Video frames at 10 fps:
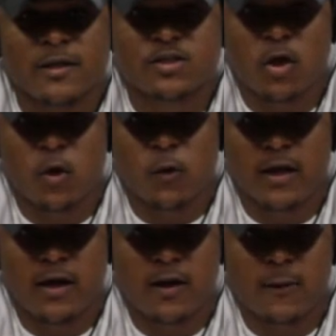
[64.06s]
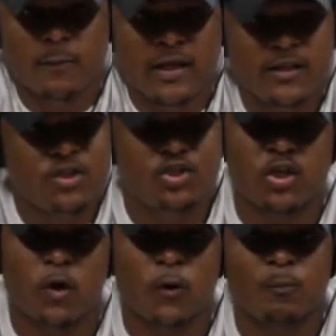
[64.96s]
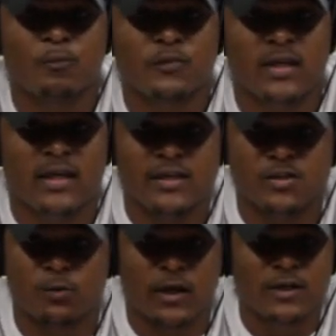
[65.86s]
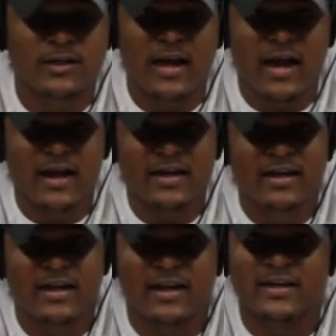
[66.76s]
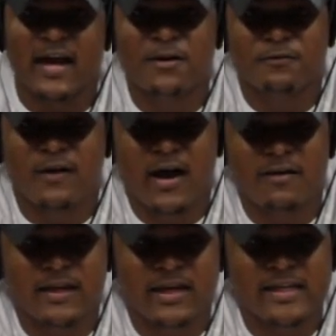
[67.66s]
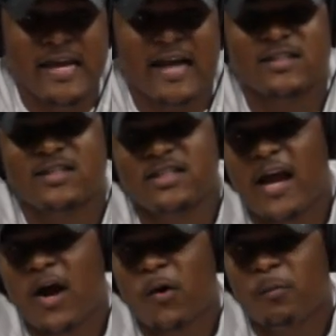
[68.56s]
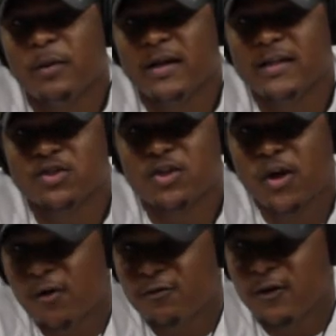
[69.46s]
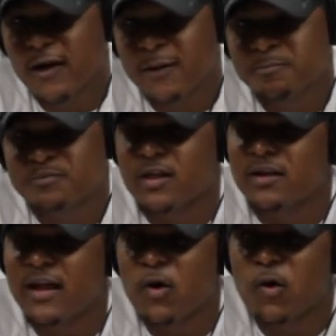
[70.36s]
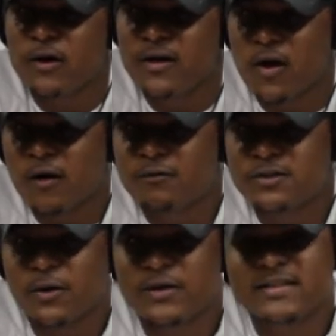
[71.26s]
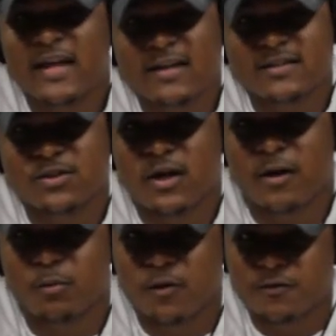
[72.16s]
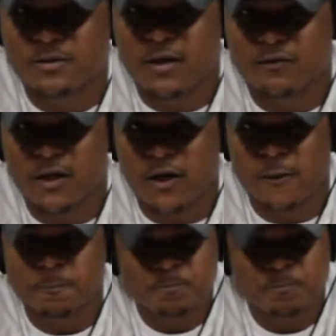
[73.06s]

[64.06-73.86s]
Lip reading: So in this show, he is a regular guy, 9-to-5, and he has a child, but his girlfriend, they're like on and off. So he's constantly trying to prove himself there.